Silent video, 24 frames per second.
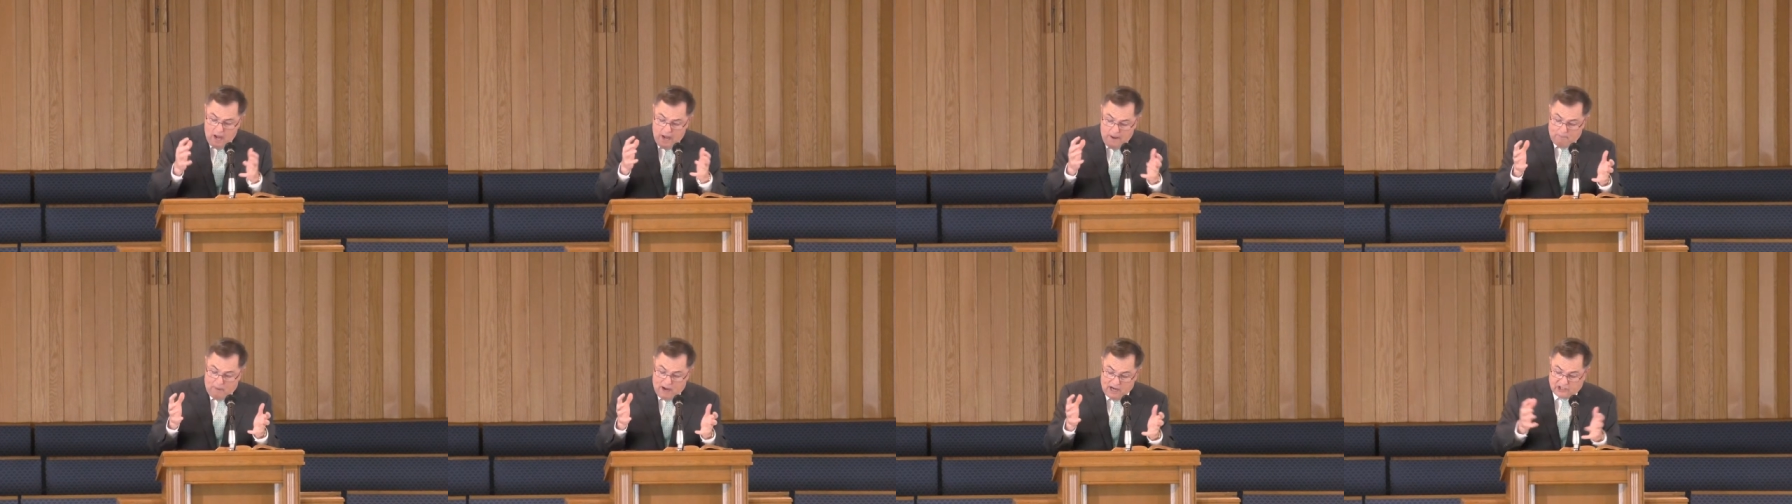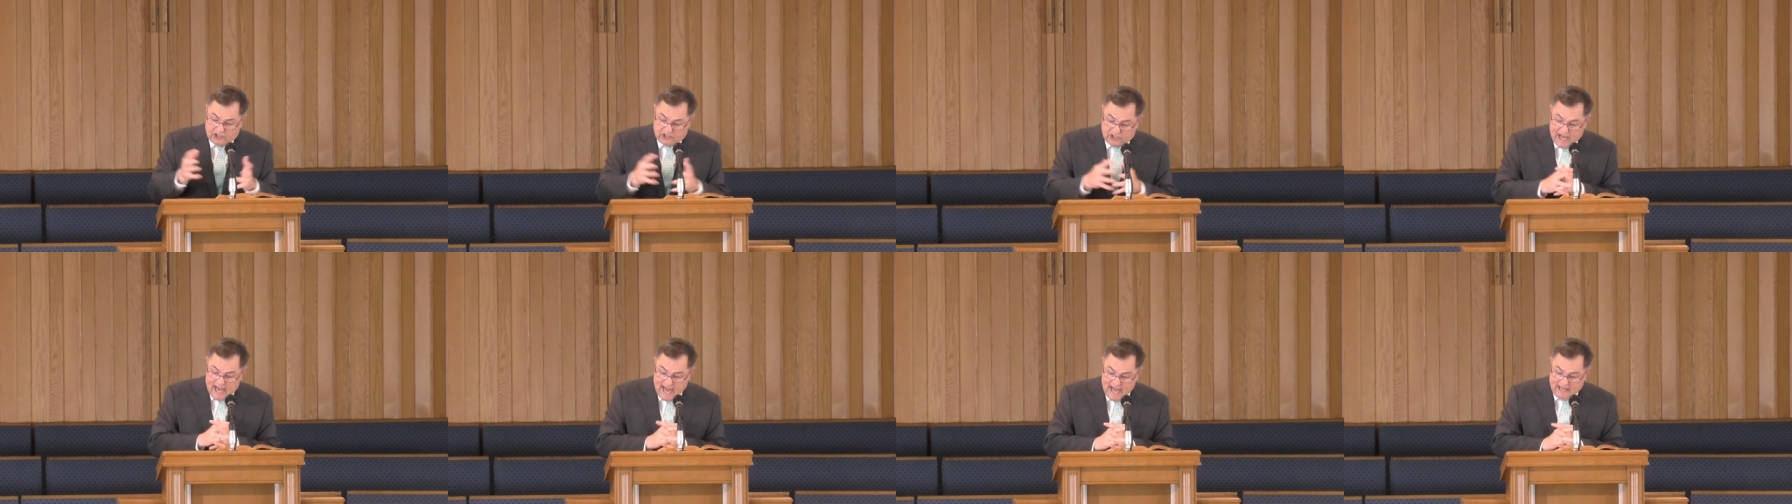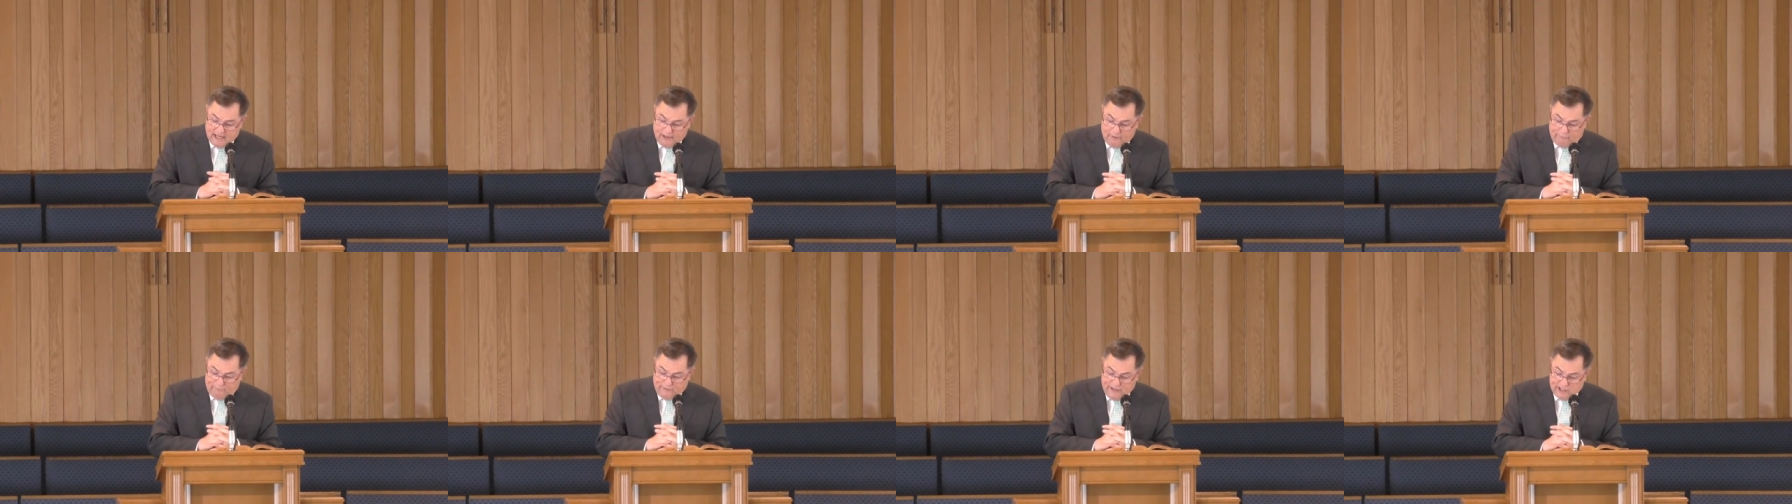by saying
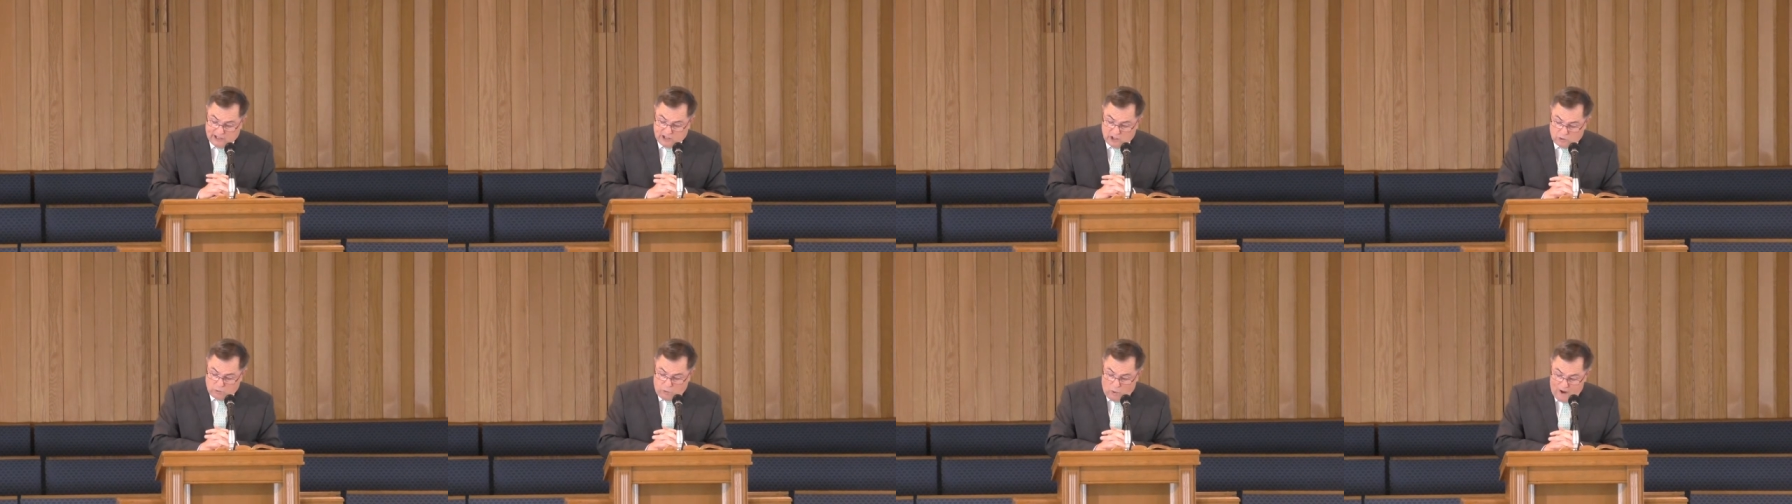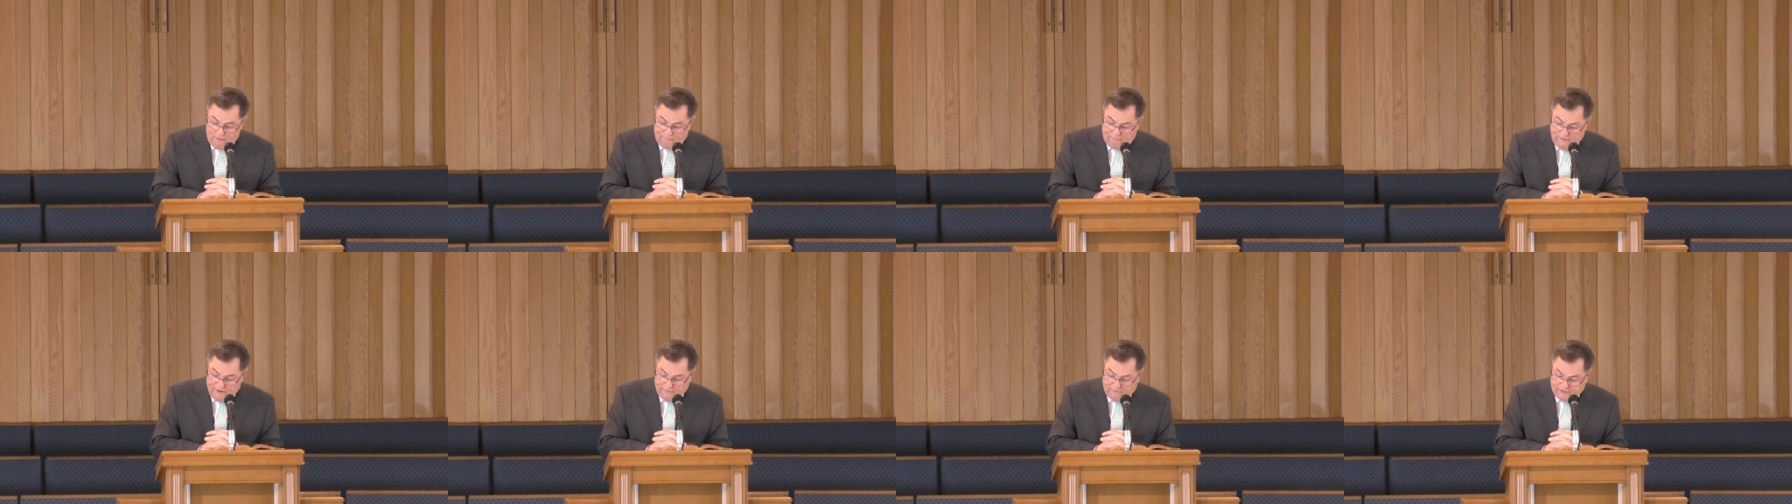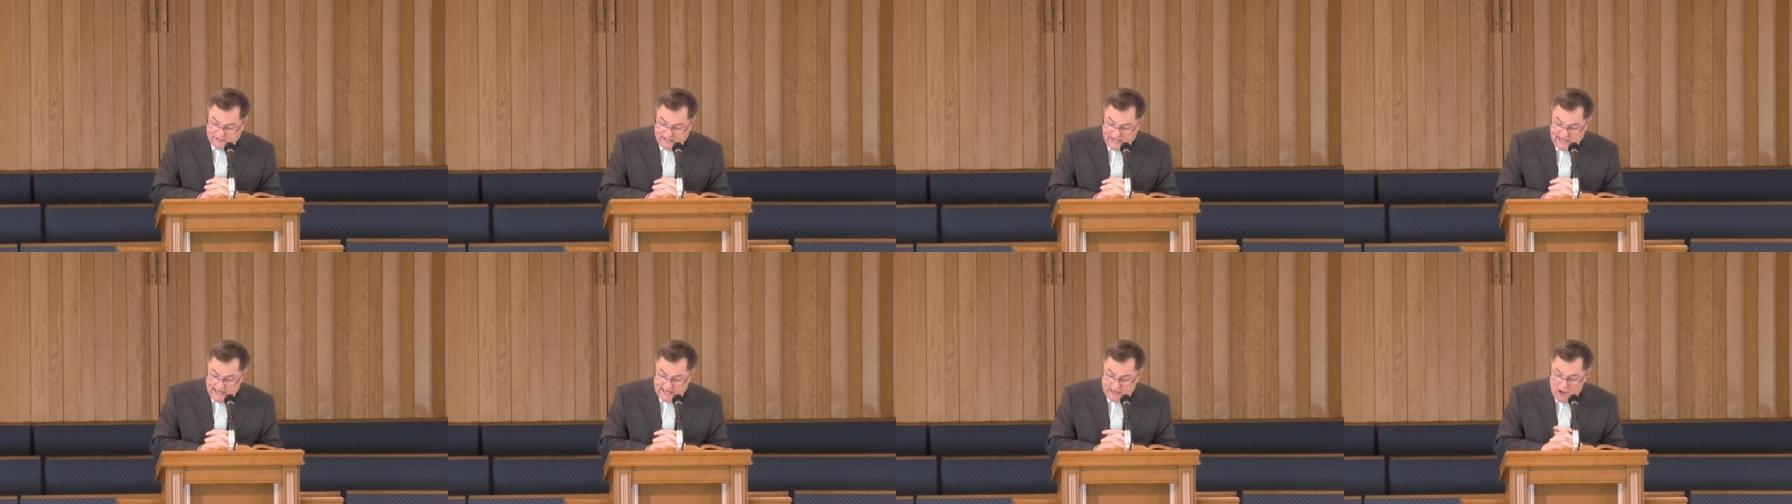in Ephesians
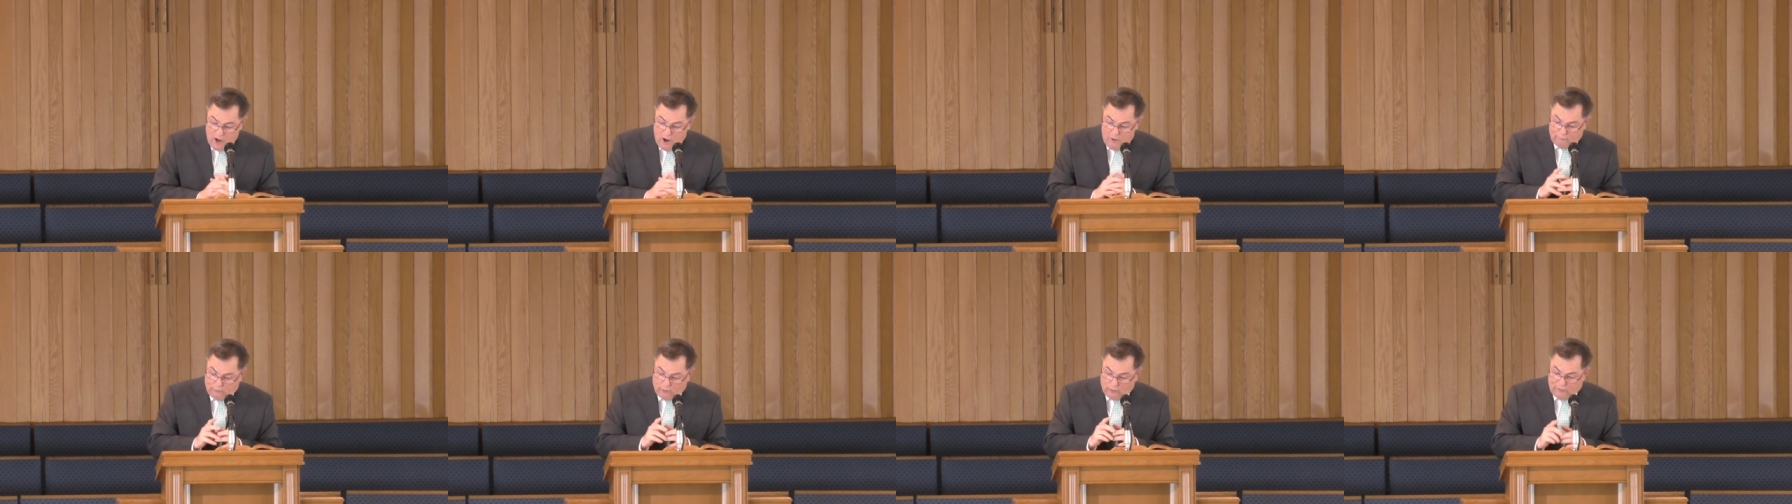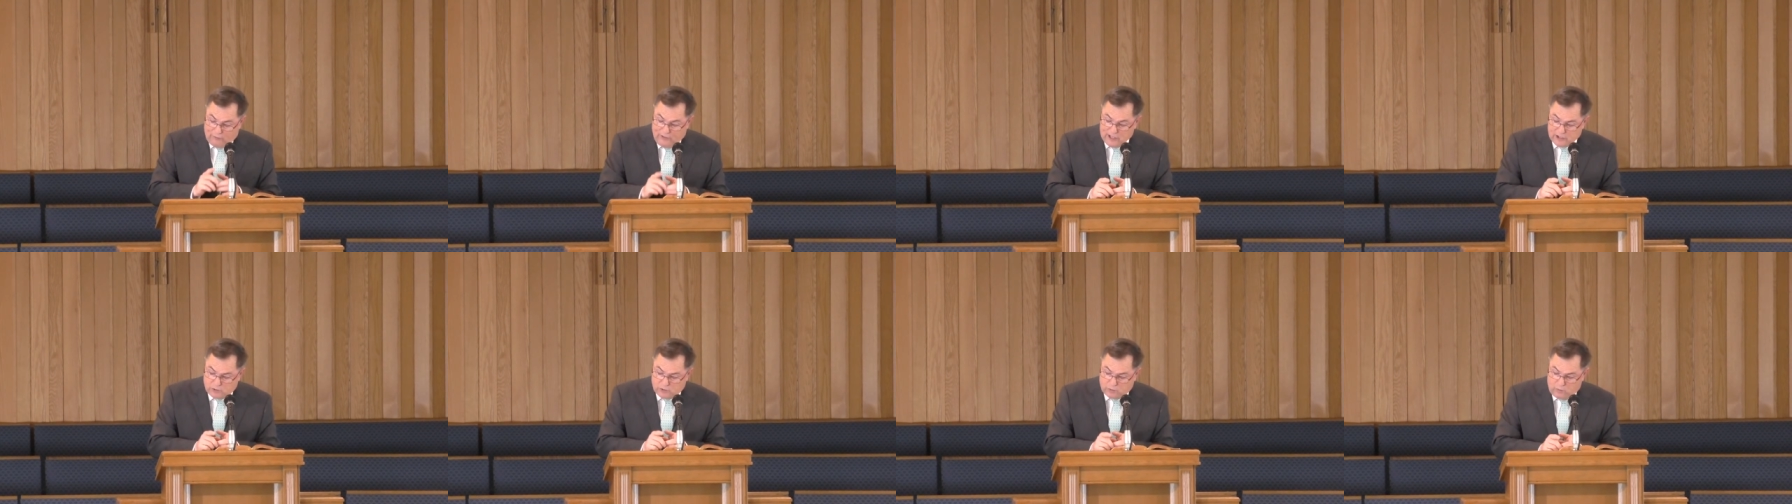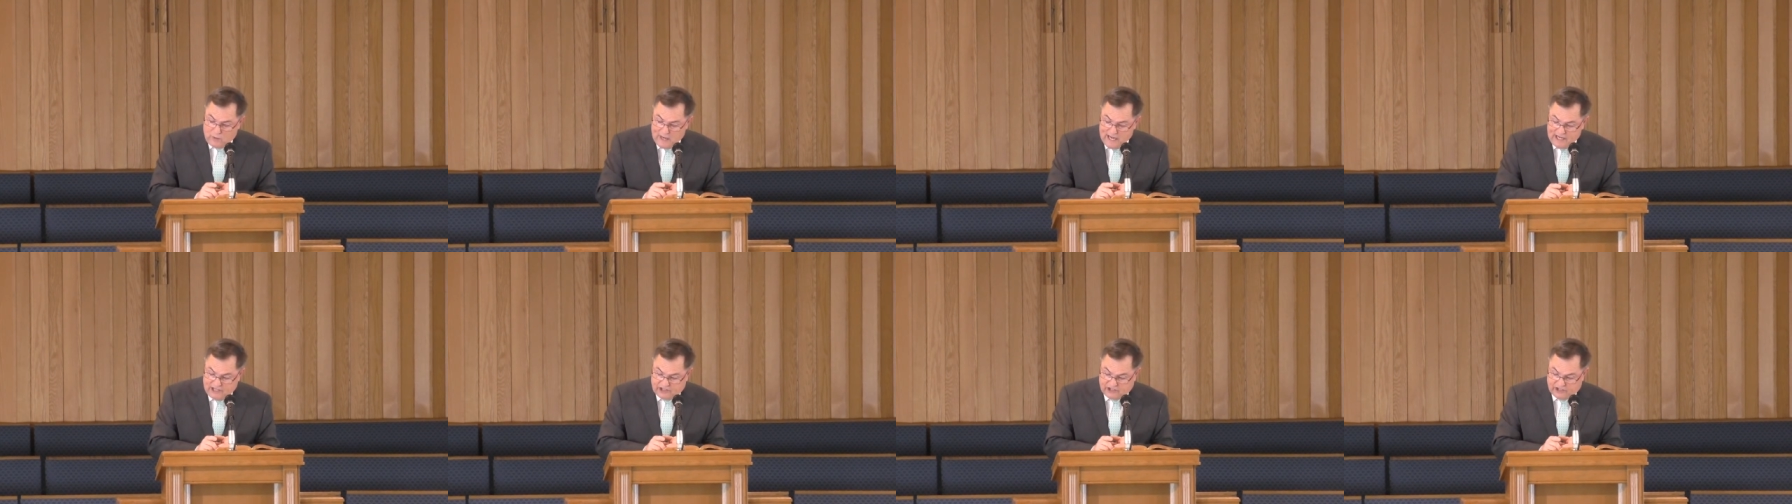1:15, "For this
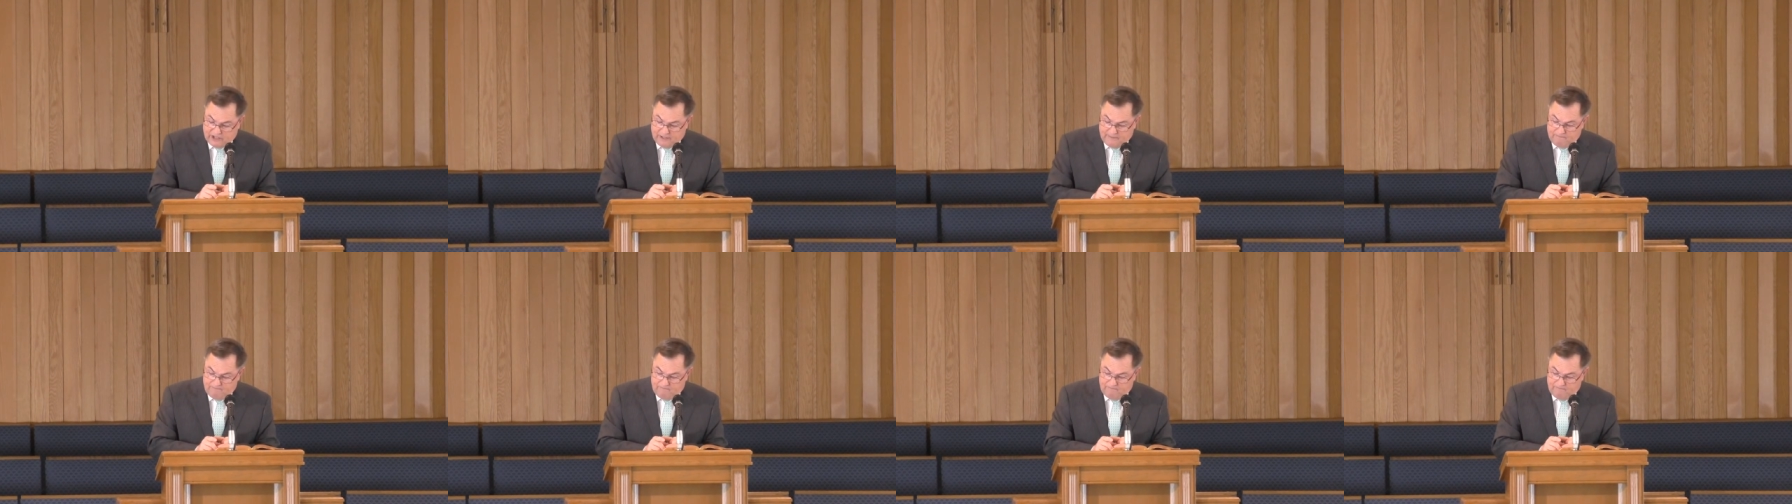reason,